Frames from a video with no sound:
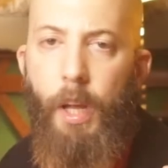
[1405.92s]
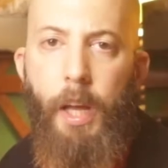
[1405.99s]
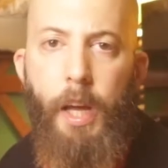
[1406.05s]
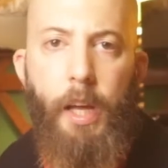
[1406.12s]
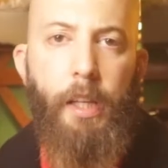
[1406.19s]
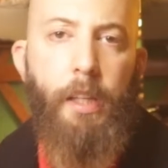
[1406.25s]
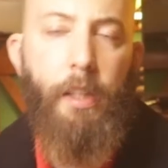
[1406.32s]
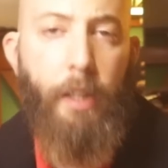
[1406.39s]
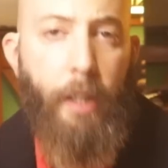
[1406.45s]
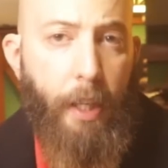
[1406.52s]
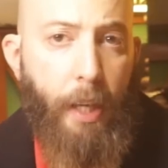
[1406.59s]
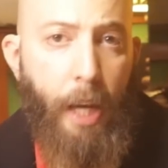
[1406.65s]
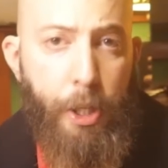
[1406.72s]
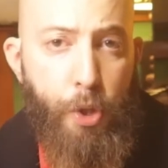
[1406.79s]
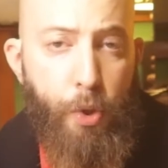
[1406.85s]
And
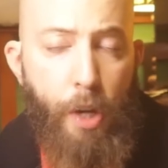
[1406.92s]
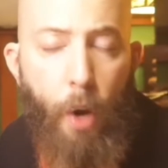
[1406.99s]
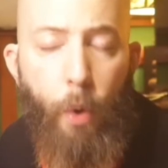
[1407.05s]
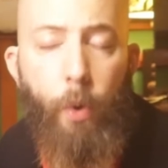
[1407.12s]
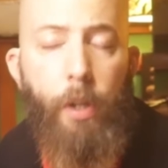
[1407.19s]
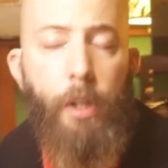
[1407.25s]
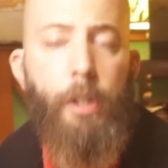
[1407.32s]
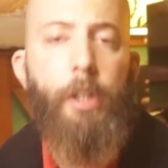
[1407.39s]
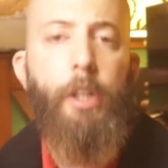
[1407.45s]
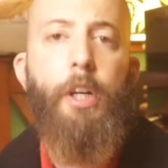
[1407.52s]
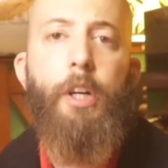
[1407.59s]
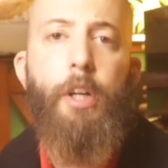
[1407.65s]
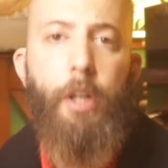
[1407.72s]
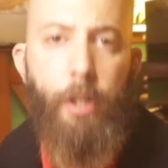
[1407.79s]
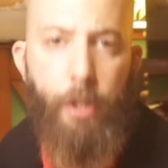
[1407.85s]
as you know,
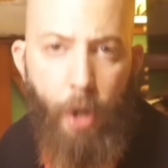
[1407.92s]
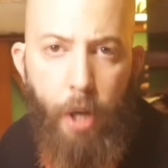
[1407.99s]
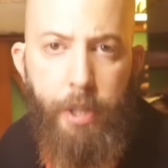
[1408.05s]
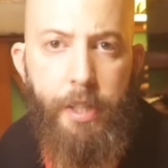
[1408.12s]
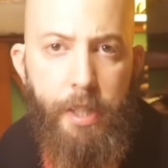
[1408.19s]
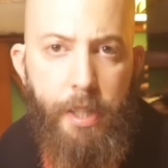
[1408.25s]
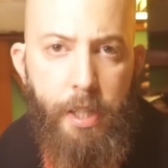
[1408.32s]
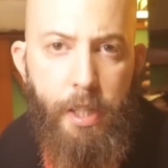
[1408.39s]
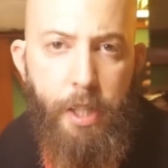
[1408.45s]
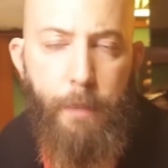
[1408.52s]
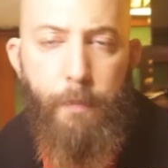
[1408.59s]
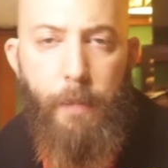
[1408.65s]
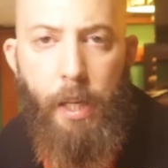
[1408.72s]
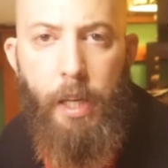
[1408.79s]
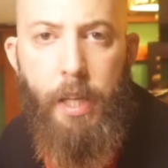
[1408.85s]

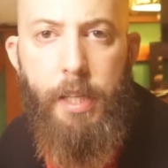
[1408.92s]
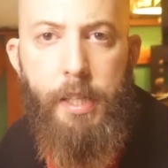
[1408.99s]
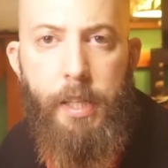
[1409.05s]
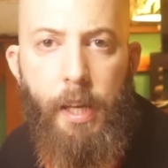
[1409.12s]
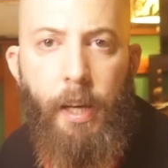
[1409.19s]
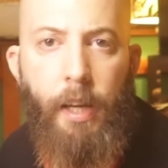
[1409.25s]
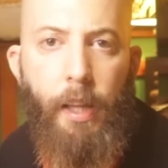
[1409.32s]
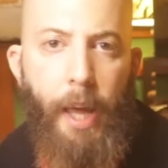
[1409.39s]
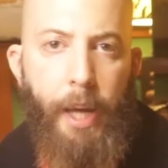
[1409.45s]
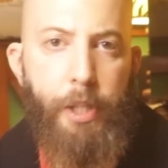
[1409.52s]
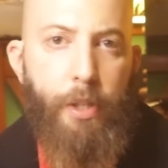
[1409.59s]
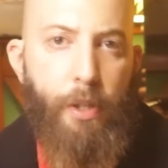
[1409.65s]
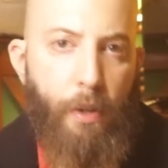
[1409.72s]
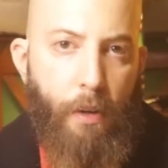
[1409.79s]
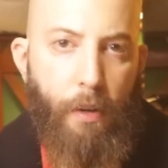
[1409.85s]
Gnosticism is a
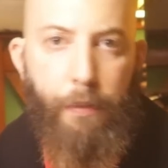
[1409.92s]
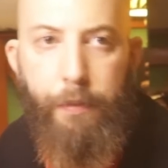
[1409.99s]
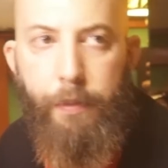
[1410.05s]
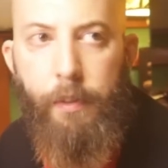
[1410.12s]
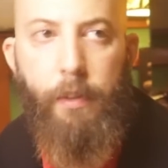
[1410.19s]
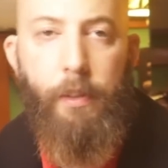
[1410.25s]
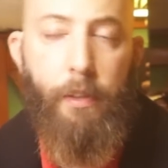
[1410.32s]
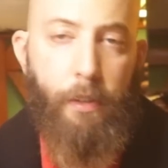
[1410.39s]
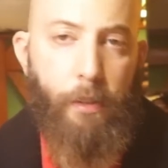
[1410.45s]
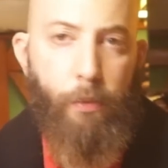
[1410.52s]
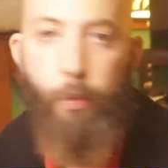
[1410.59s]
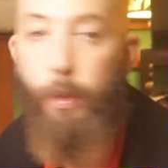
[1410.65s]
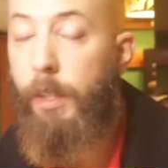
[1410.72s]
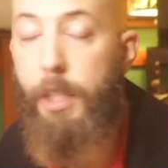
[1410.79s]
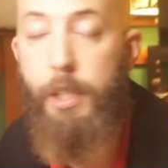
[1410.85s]
collection of
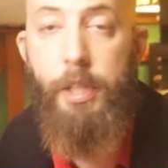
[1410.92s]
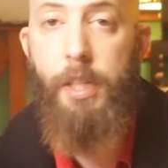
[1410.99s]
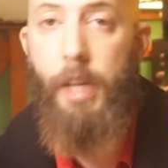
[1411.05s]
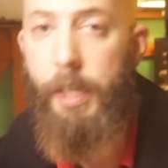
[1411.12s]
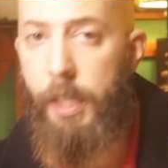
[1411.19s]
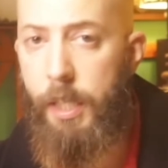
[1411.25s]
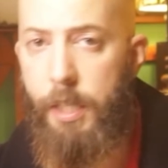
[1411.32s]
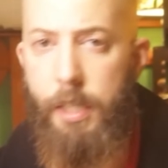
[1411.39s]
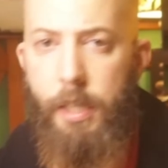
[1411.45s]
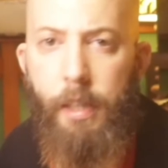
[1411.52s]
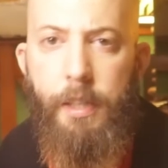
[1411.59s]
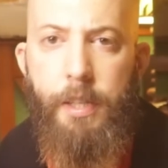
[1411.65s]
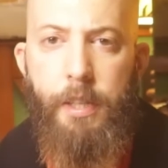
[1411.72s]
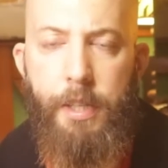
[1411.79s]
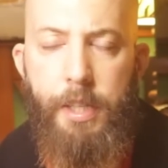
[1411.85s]
religious ideas
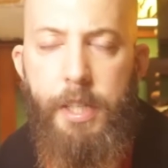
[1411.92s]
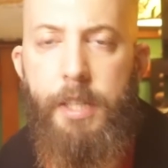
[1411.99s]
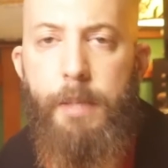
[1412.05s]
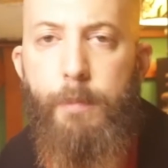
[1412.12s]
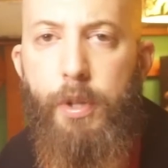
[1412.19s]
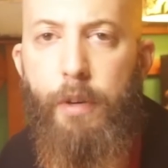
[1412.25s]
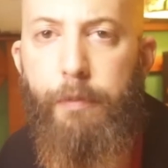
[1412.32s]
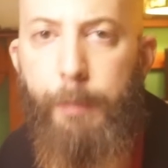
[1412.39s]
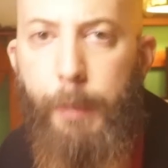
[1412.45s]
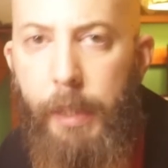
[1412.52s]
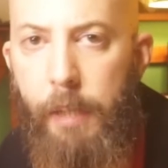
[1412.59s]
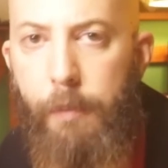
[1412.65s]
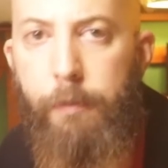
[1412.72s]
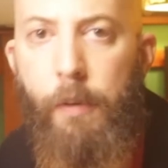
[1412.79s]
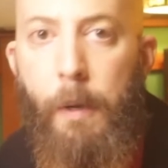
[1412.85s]
and systems of
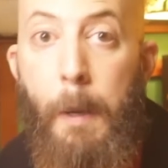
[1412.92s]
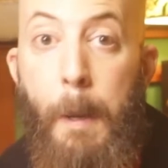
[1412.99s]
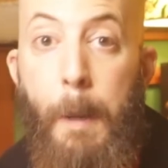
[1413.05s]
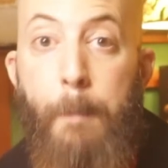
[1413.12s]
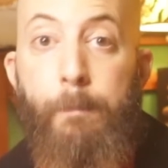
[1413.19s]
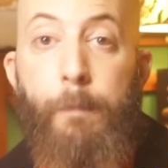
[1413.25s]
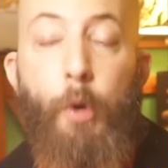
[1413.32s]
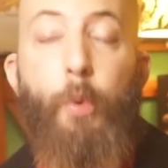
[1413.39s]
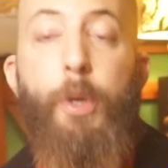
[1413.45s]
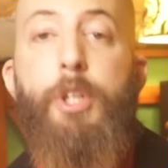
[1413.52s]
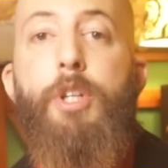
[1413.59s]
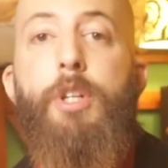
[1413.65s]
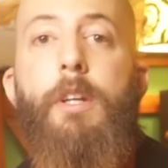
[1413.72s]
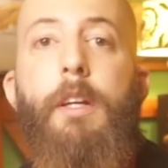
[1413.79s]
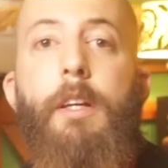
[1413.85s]
belief
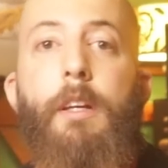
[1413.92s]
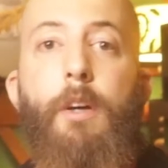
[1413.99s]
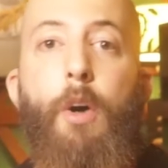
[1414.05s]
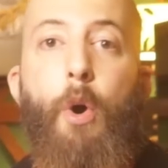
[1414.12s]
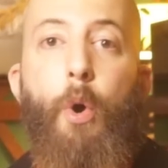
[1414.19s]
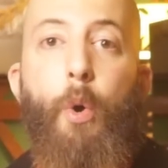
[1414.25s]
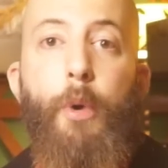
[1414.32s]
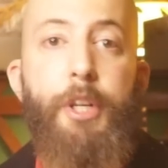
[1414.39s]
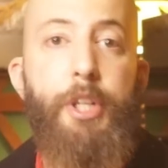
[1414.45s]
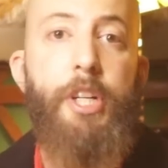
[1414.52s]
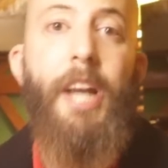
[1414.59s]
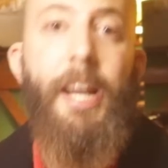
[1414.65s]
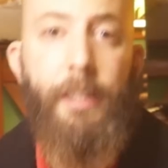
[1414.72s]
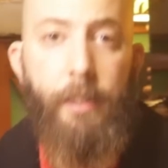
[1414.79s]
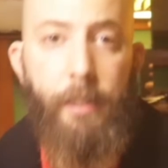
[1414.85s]
which
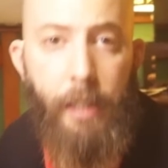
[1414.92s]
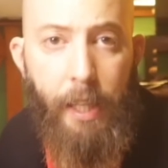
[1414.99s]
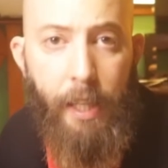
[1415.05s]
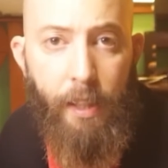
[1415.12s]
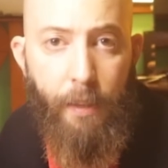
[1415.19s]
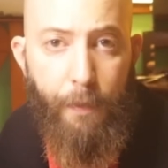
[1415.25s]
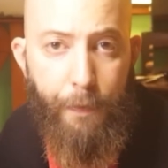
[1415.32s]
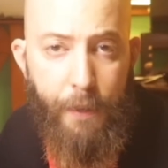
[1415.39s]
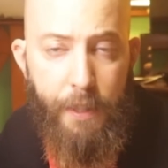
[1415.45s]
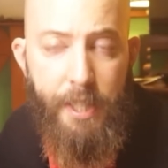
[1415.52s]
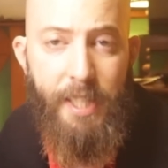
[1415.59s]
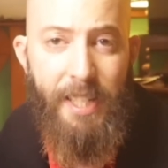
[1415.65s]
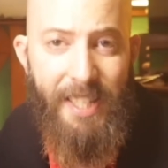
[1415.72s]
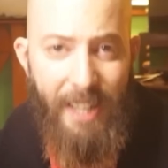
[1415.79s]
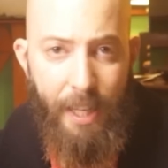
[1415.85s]
originated in the
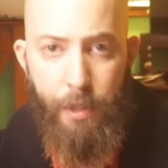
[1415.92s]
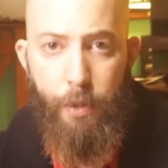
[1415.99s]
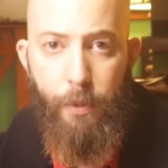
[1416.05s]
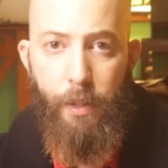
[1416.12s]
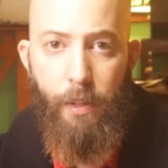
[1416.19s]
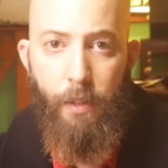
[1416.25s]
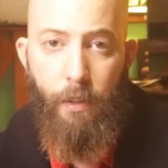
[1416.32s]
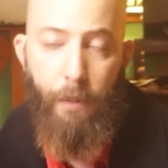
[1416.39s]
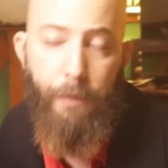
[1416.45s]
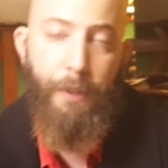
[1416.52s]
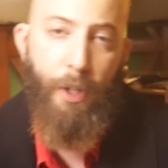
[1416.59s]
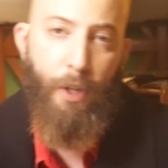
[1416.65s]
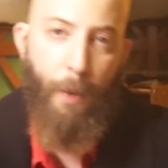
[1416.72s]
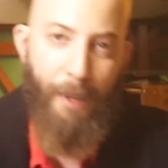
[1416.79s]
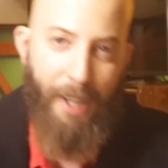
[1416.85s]
1st century of the
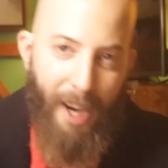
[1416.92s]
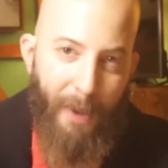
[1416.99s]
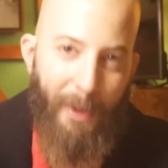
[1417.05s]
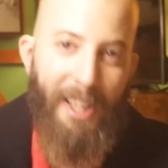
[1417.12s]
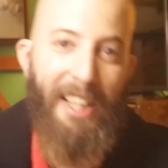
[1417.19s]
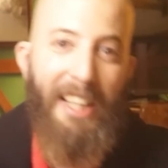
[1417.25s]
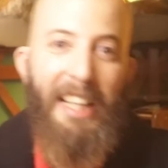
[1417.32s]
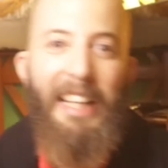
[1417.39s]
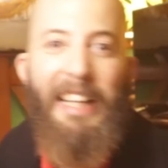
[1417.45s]
Common Era,